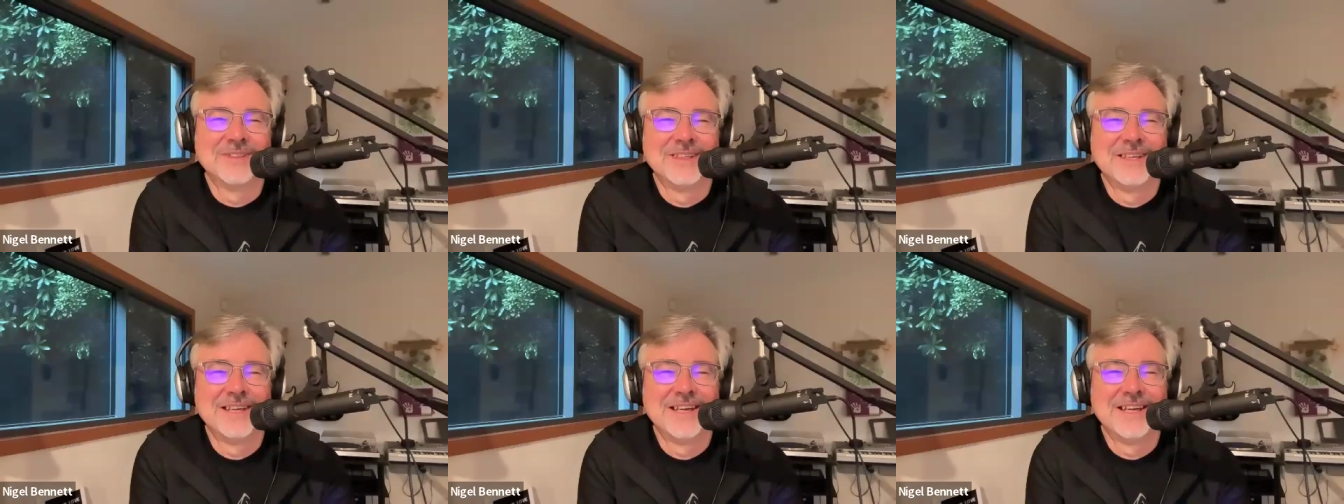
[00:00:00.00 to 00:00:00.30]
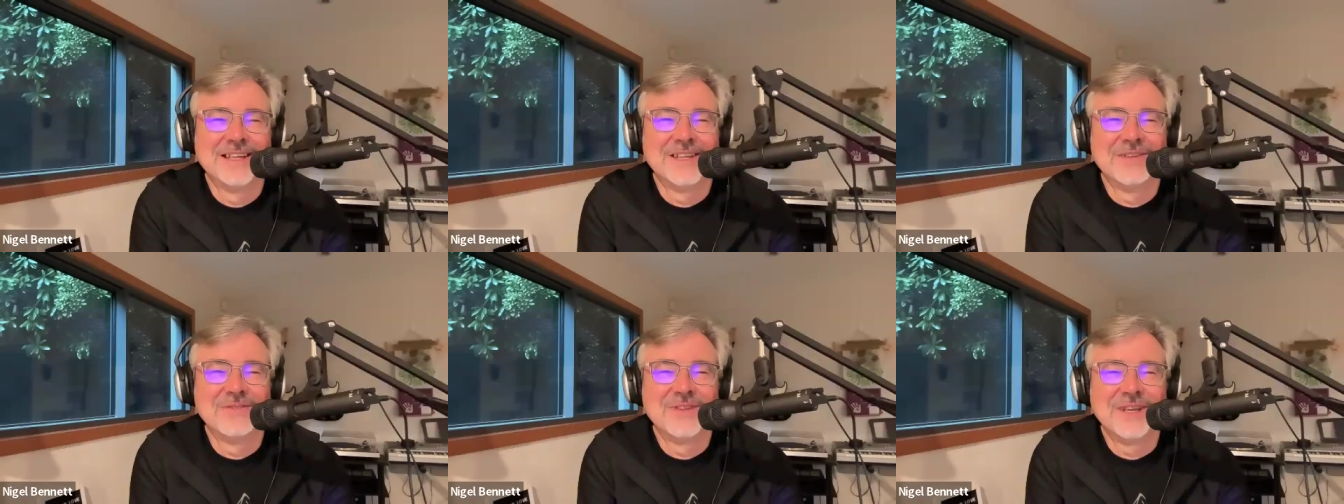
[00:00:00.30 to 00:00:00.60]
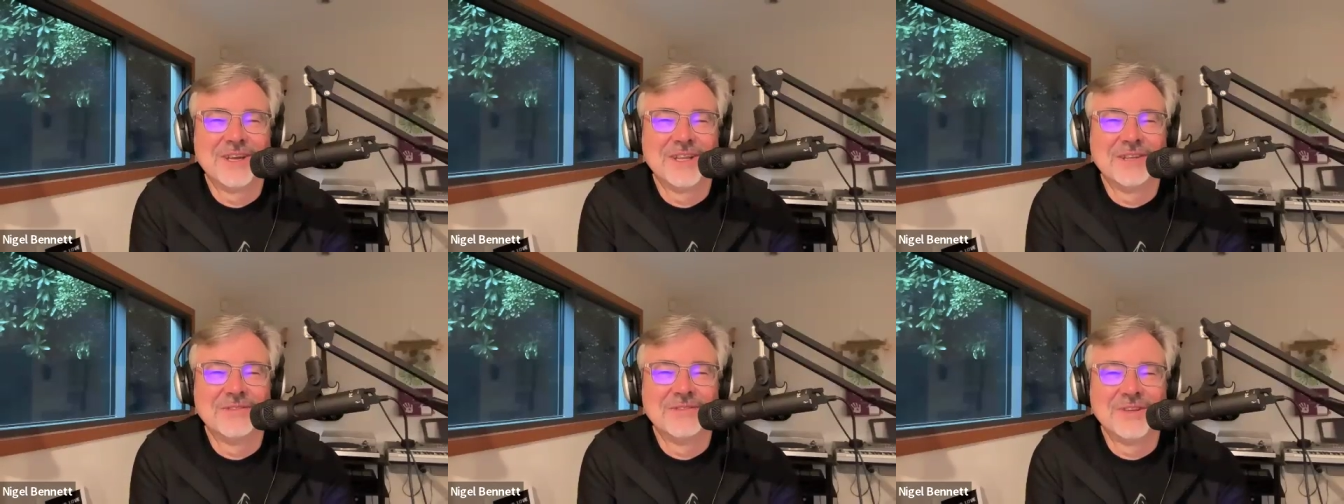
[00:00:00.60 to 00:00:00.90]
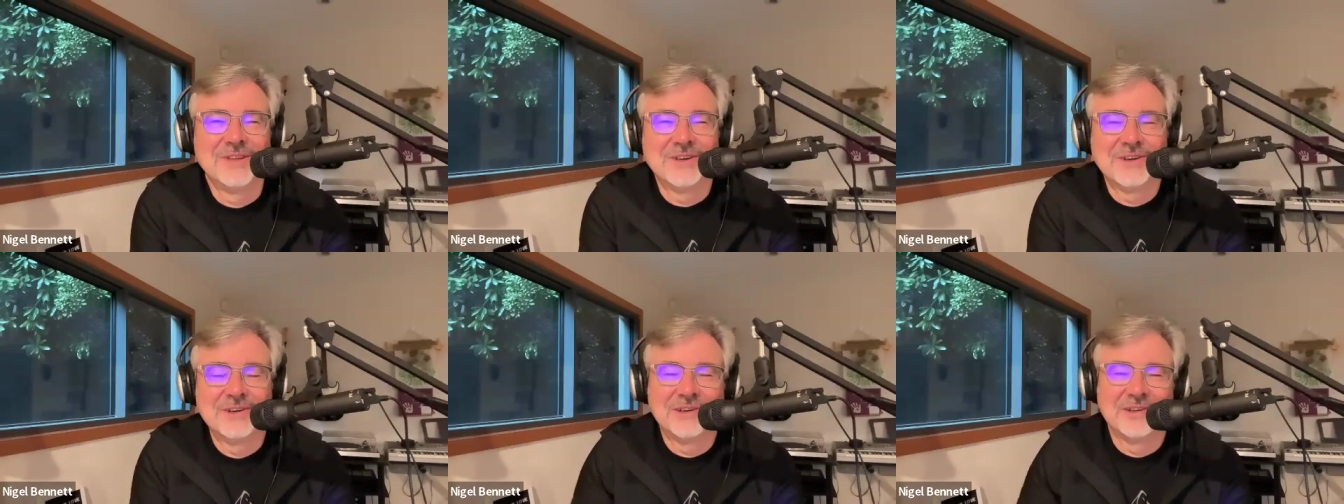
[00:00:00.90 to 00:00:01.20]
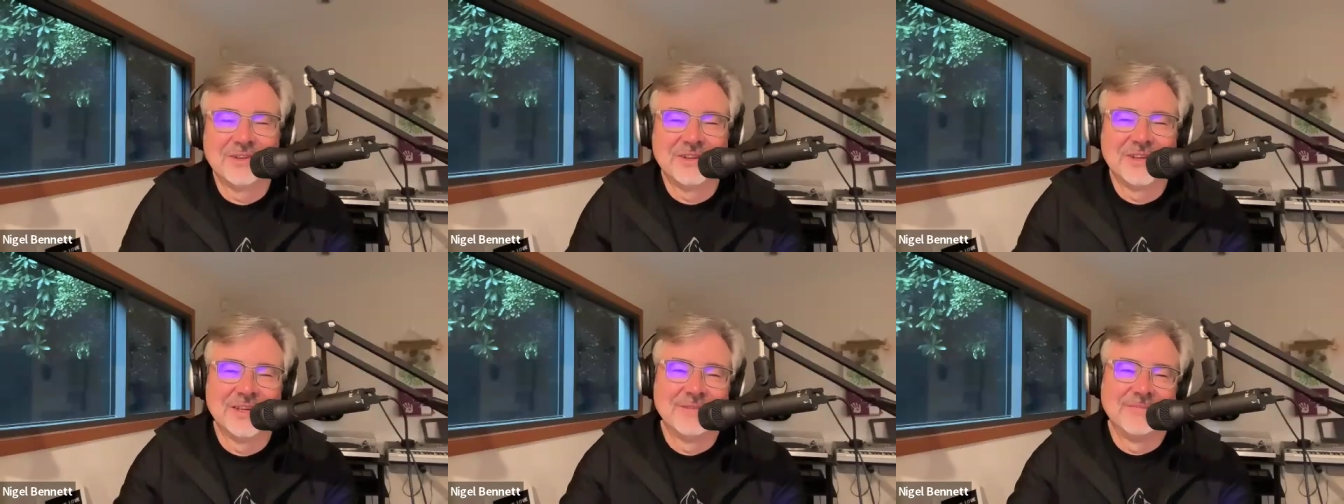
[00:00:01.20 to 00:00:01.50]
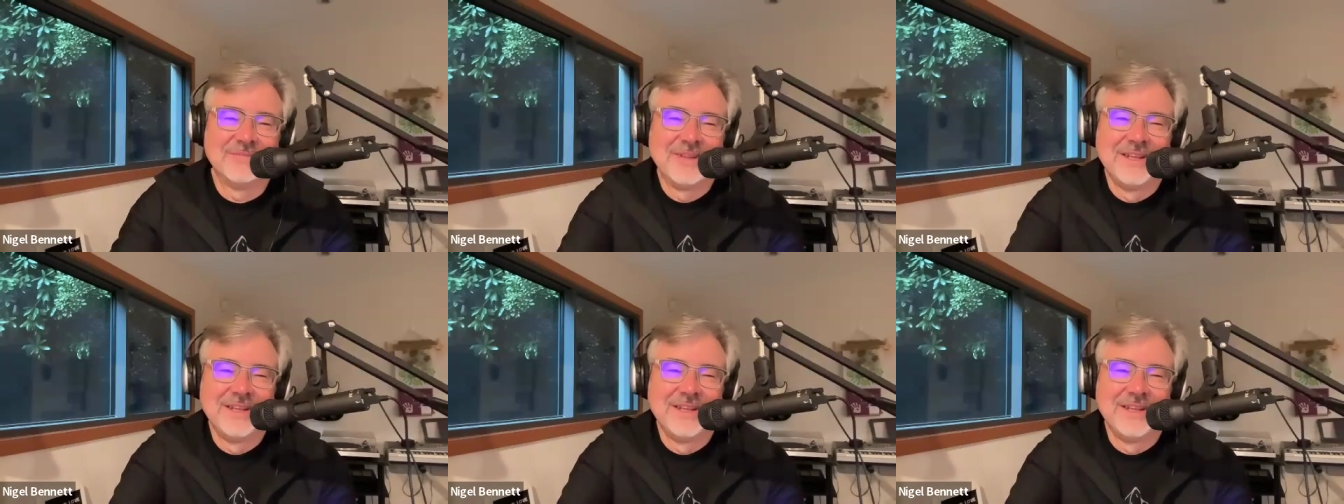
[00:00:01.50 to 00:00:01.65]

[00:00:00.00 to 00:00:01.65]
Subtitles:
And I love the Arnold thing.